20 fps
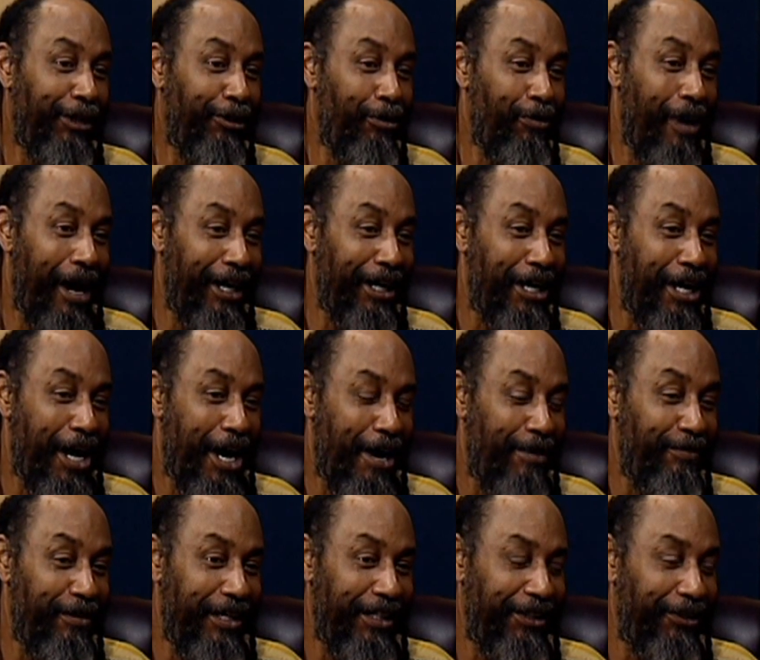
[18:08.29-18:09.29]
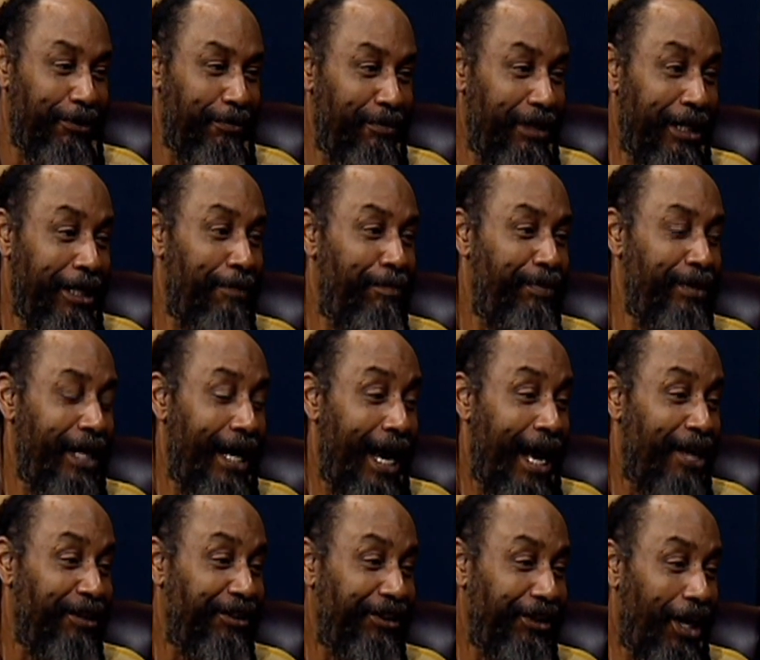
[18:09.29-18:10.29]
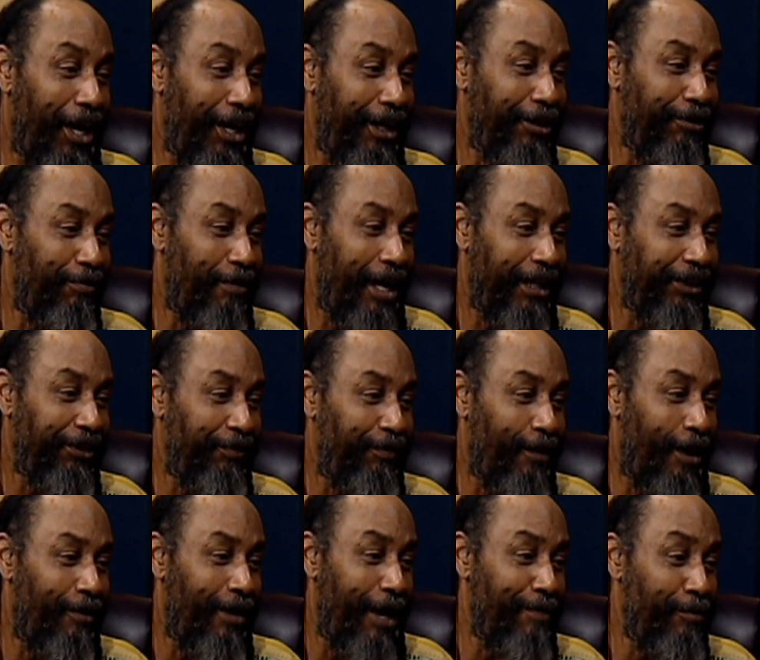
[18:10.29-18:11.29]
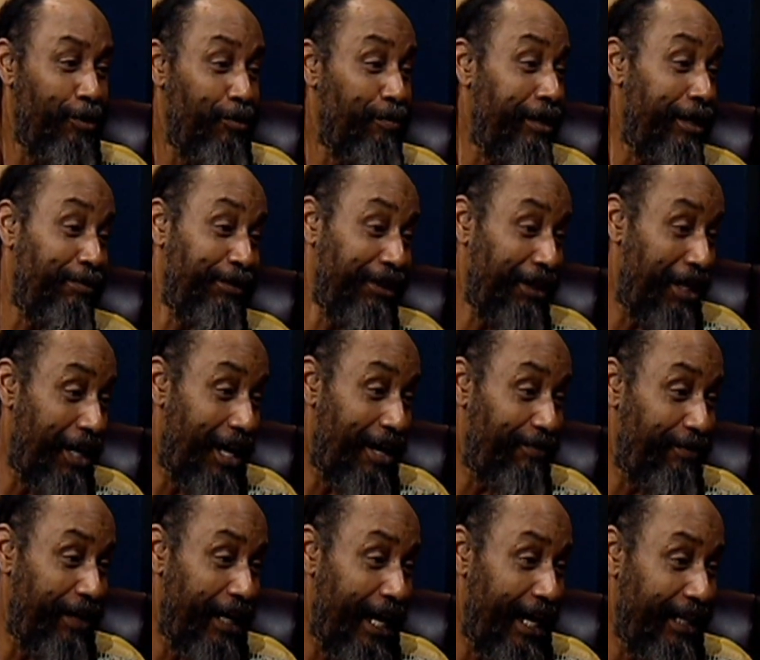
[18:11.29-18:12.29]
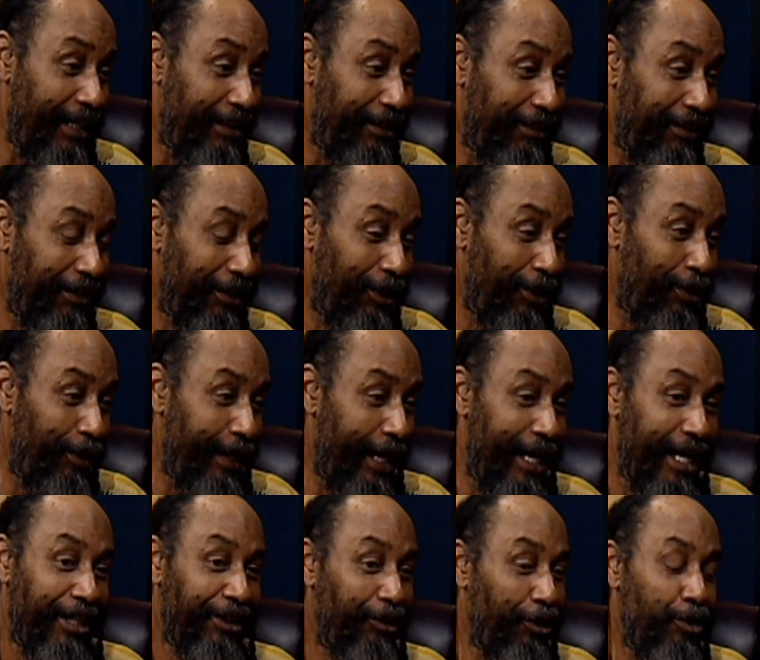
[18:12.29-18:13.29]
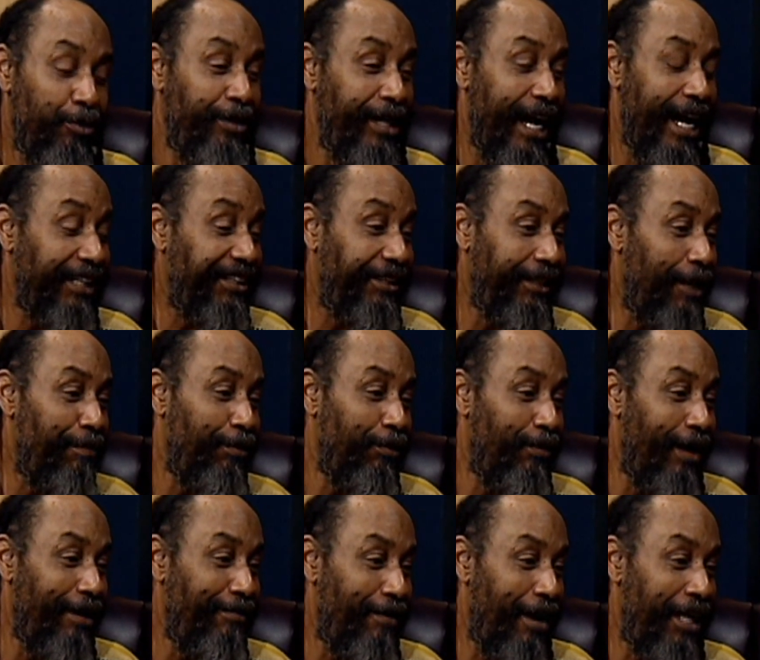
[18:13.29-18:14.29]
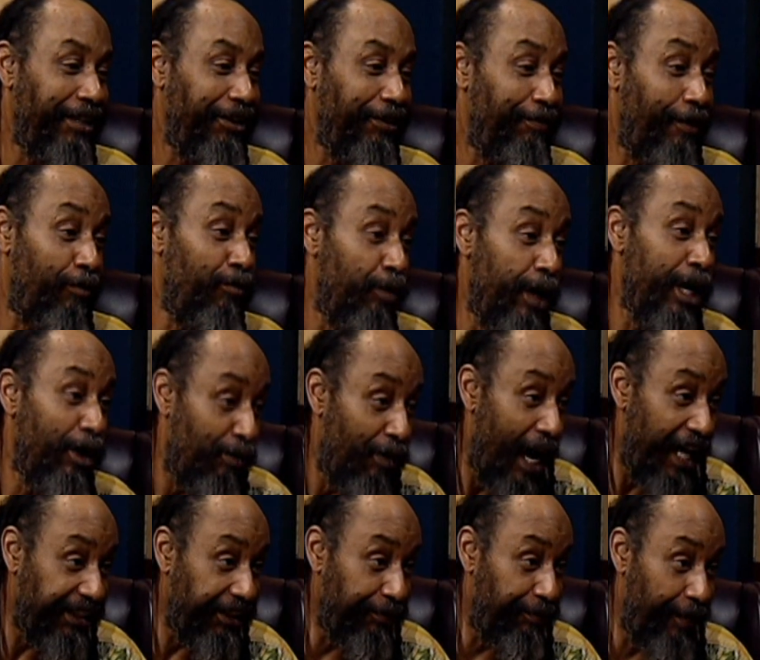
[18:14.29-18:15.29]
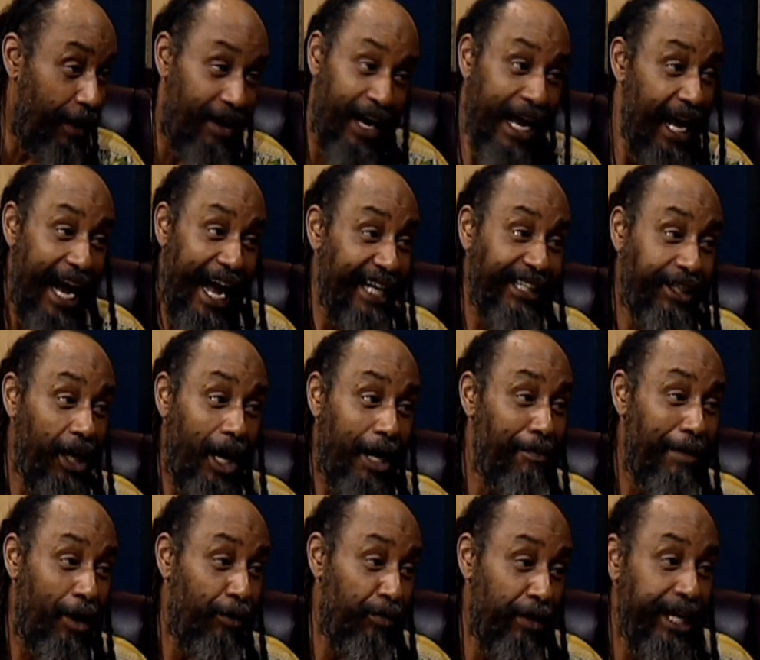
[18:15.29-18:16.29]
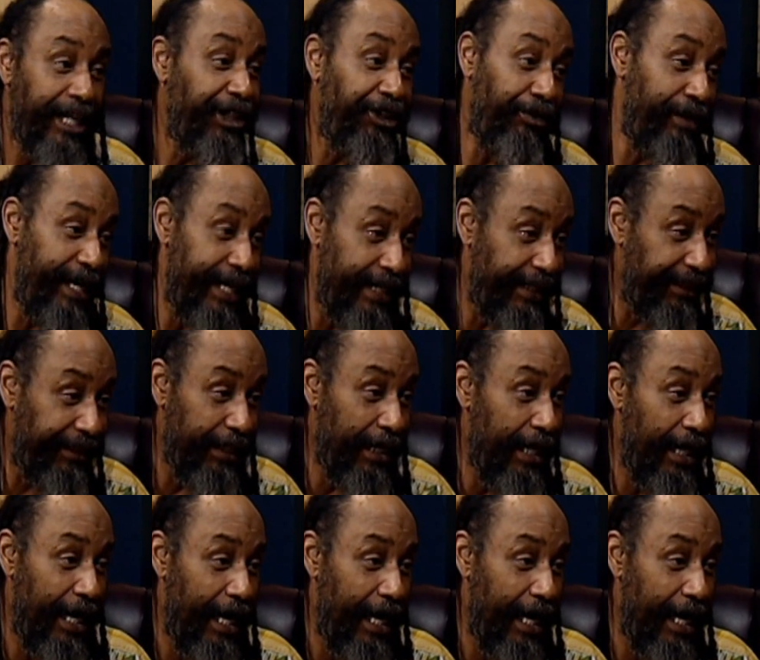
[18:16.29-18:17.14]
grew out of Garveyism. Okay. Leonard P. Howe started the Rastafari movement. He was a Garveyite. Okay. Okay, so you can't separate Rastafari, real Rastafari. I ain't talking about Rena-Dreads.